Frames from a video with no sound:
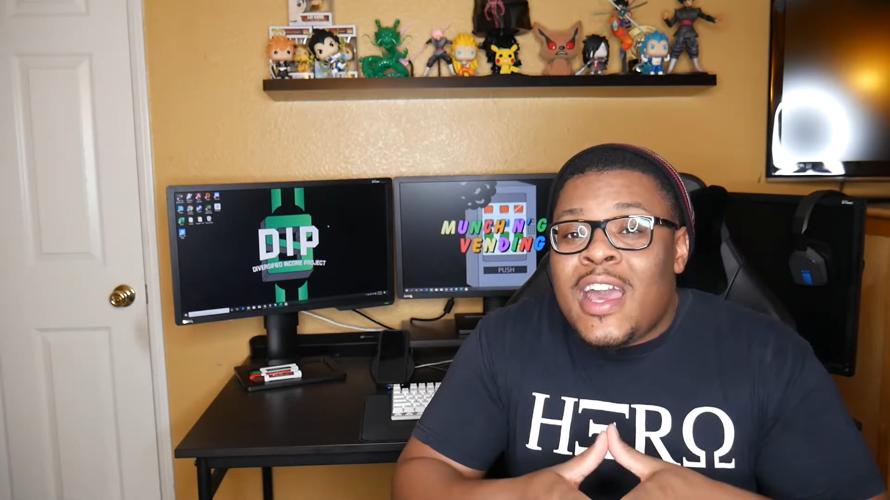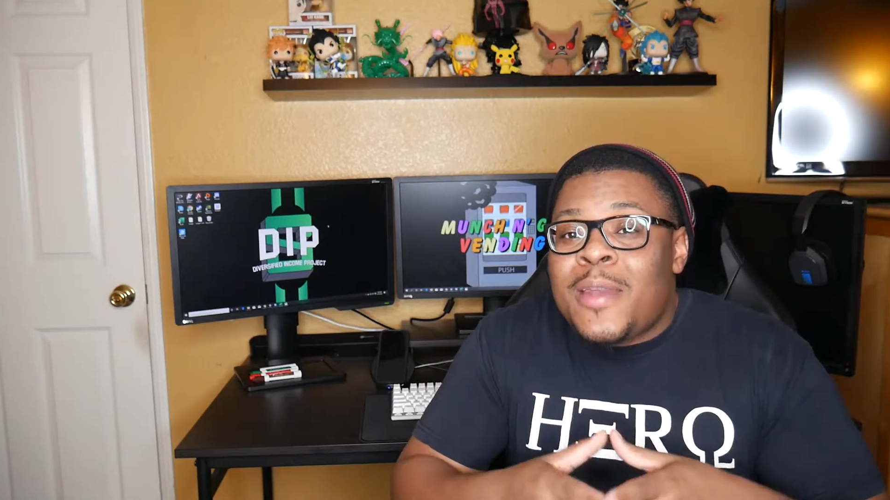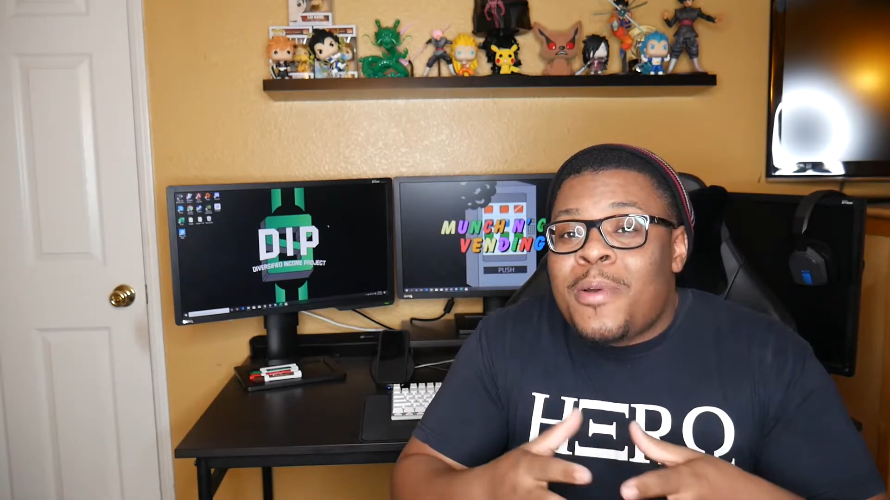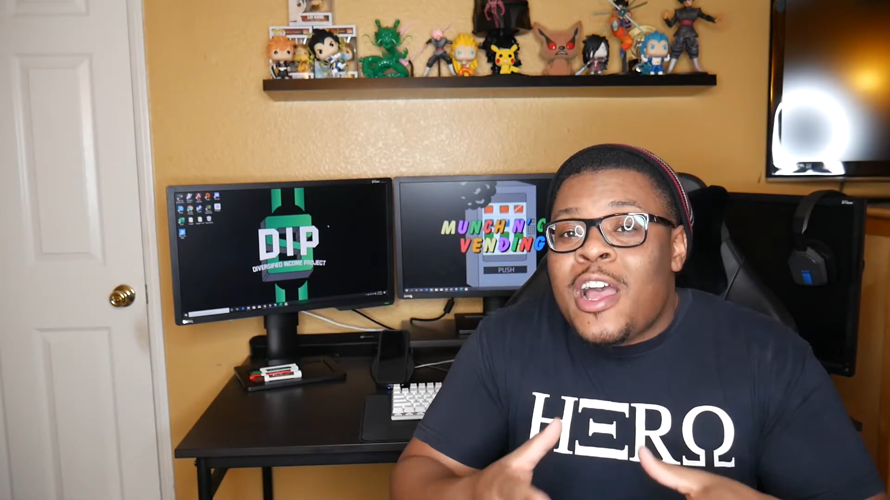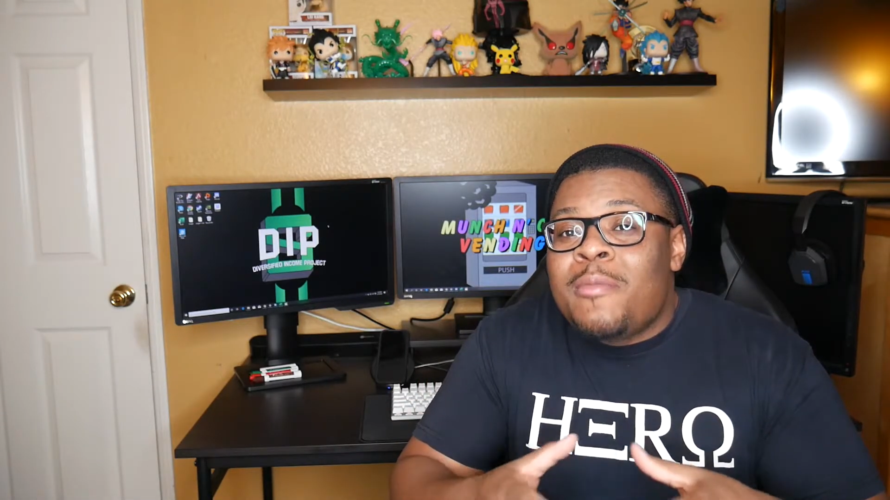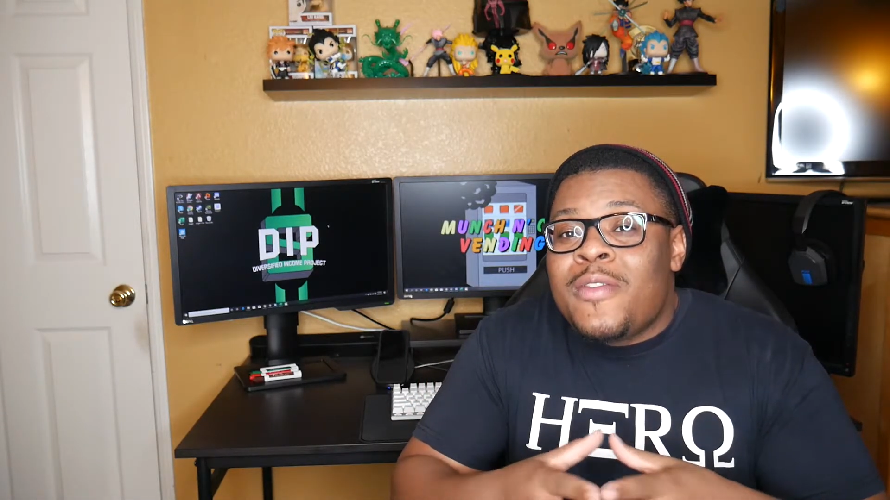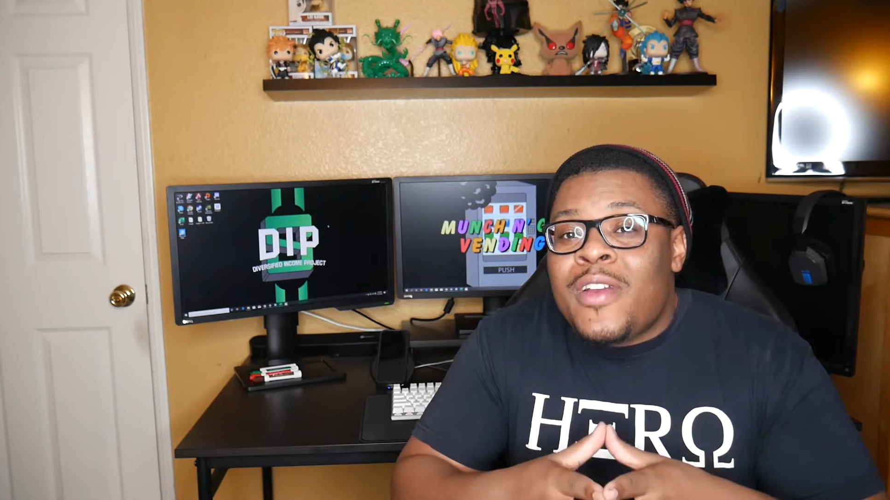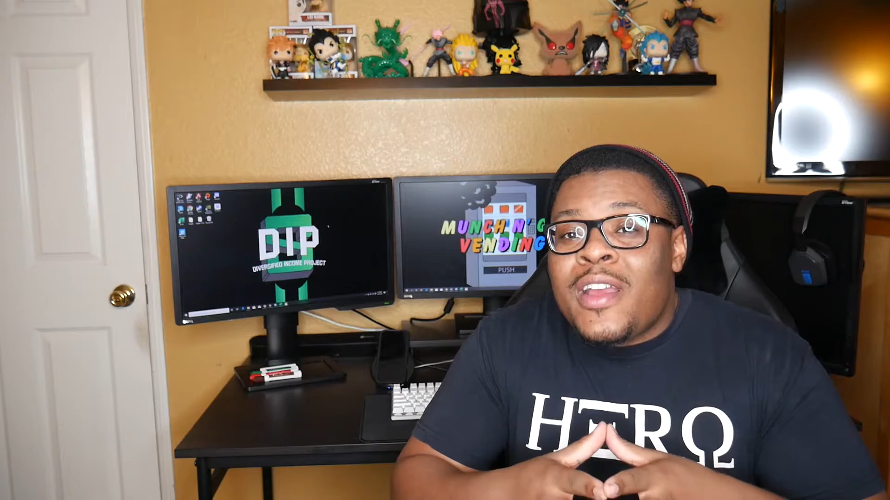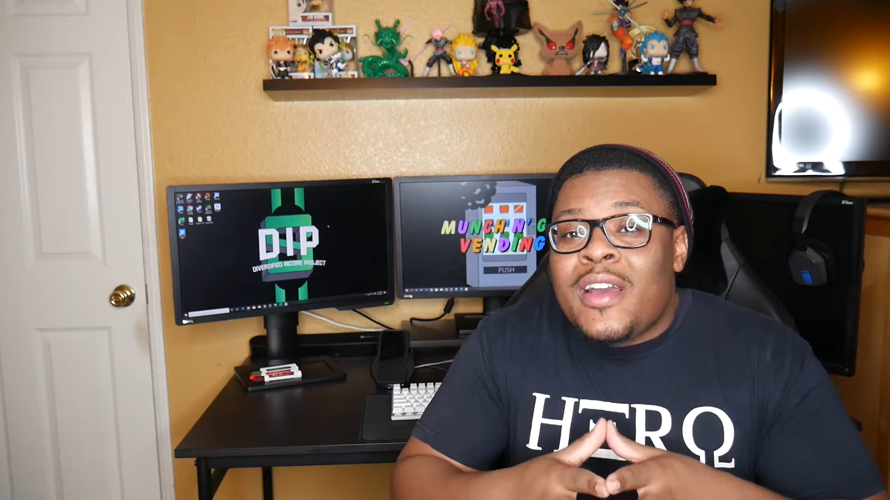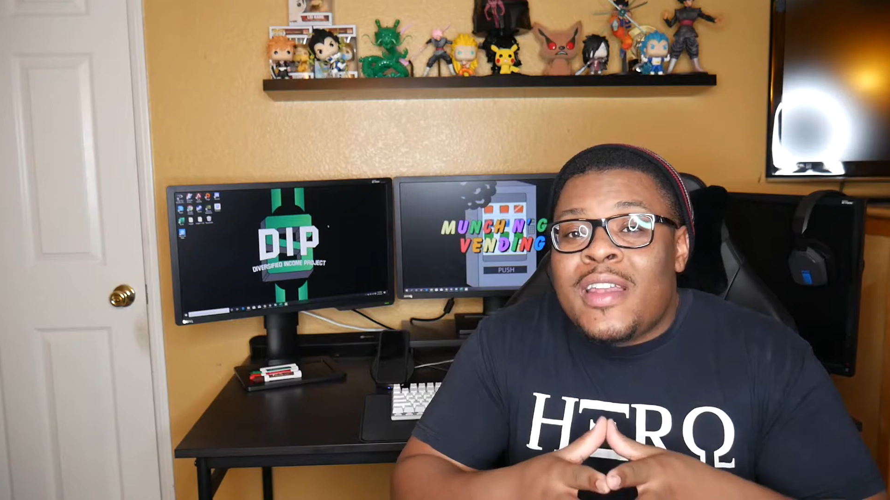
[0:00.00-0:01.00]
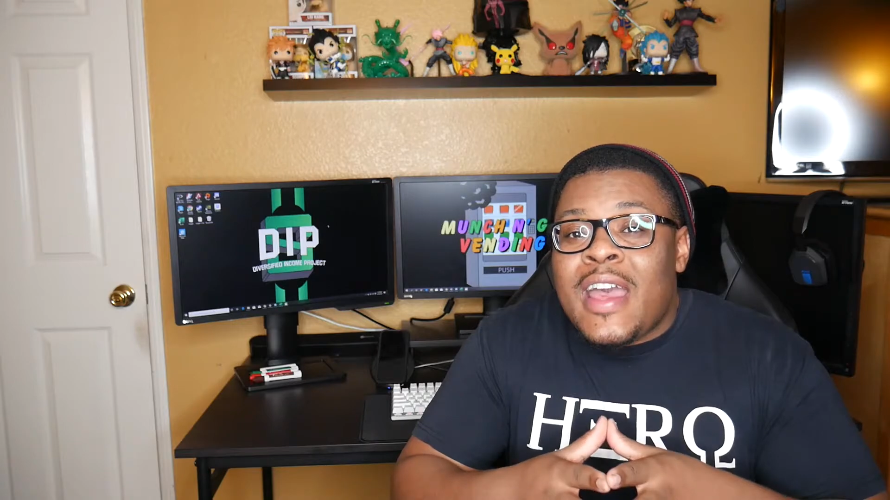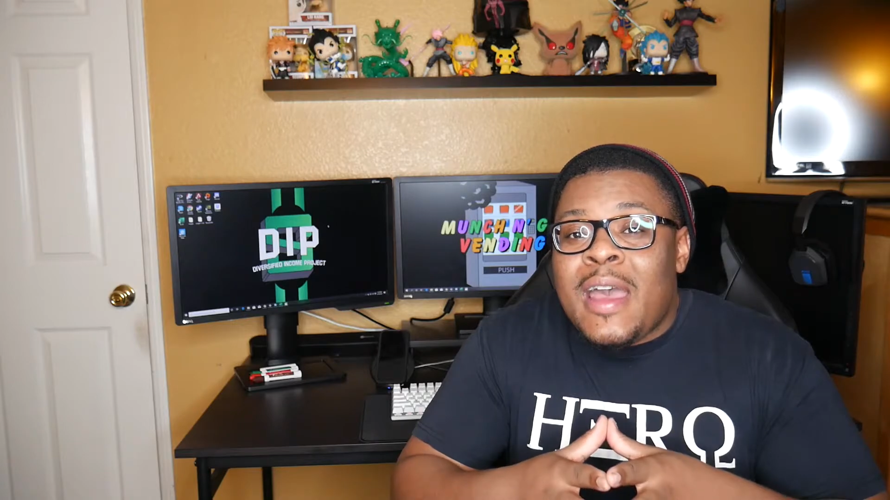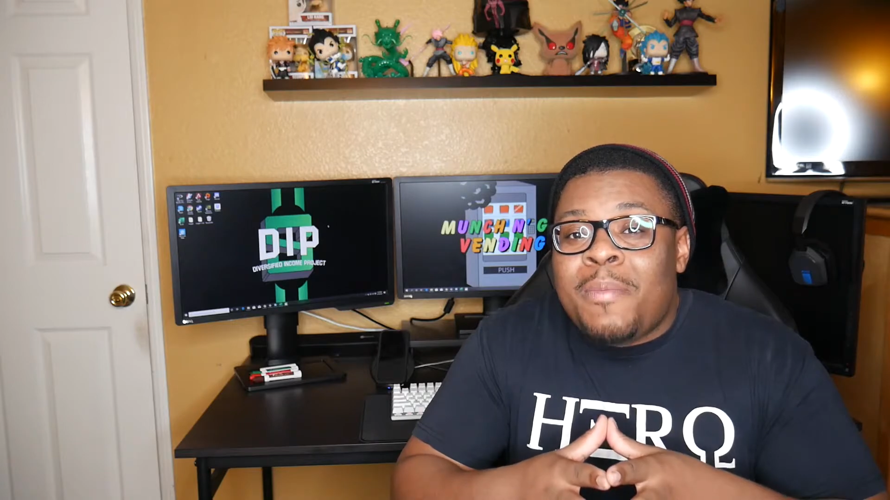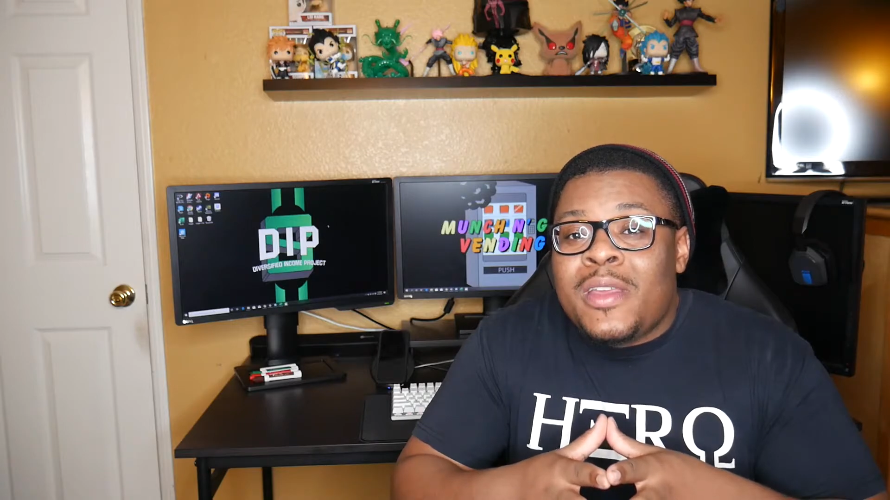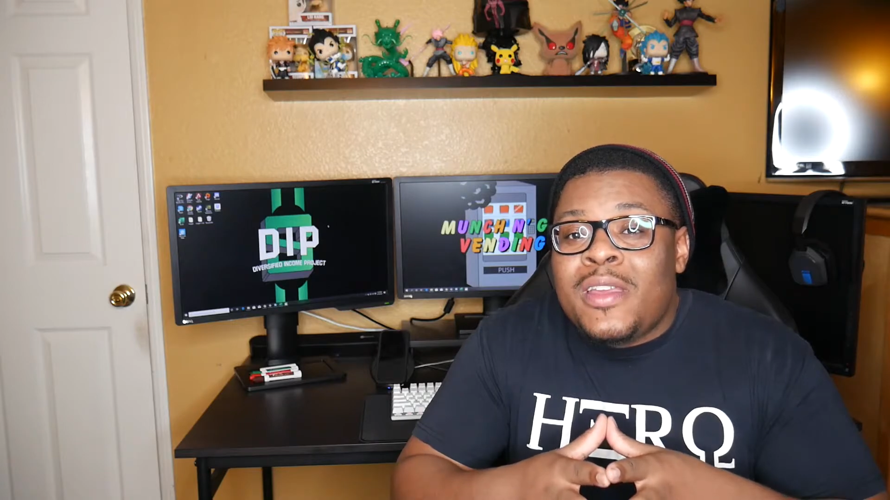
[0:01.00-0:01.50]
I'd probably be very
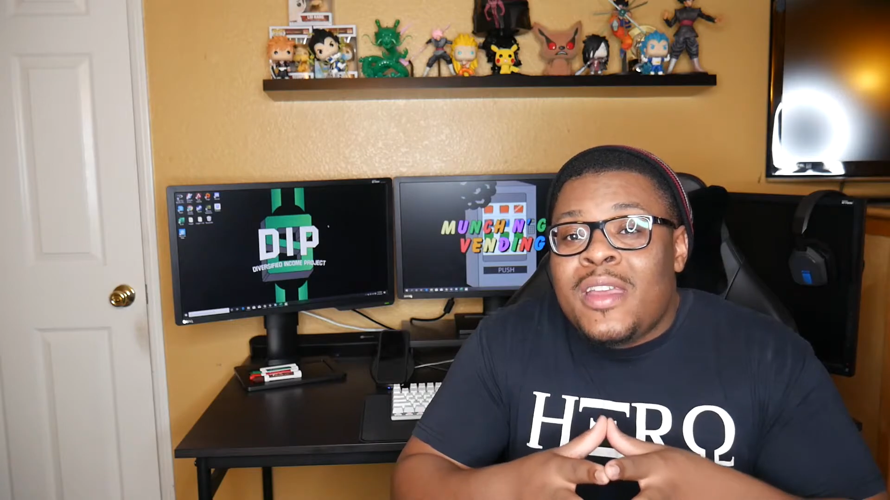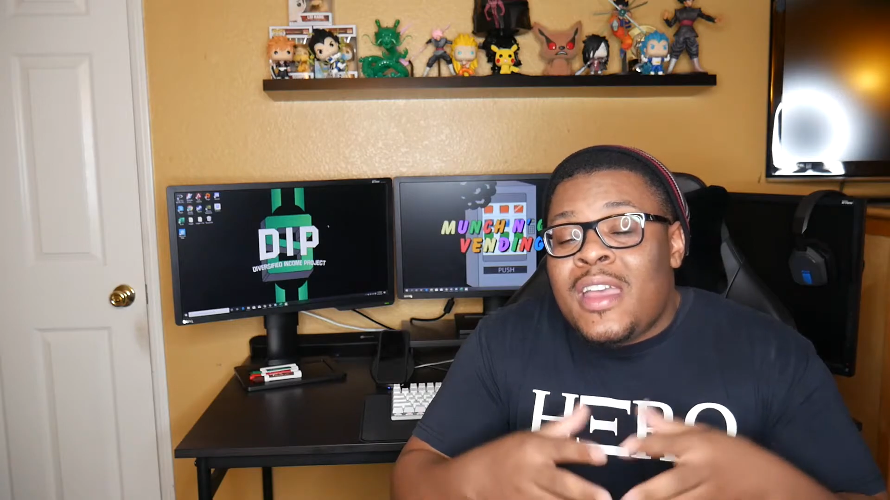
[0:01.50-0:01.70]
unhappy